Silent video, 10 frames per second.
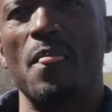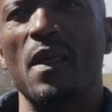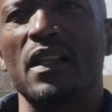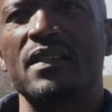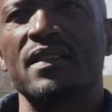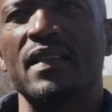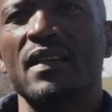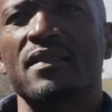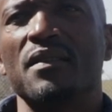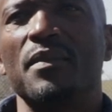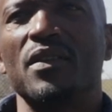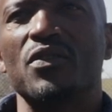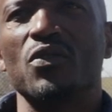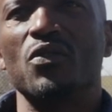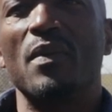it's testament
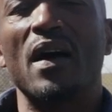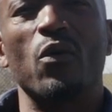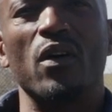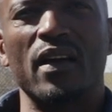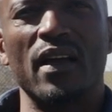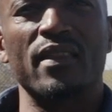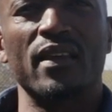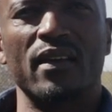to my work ethic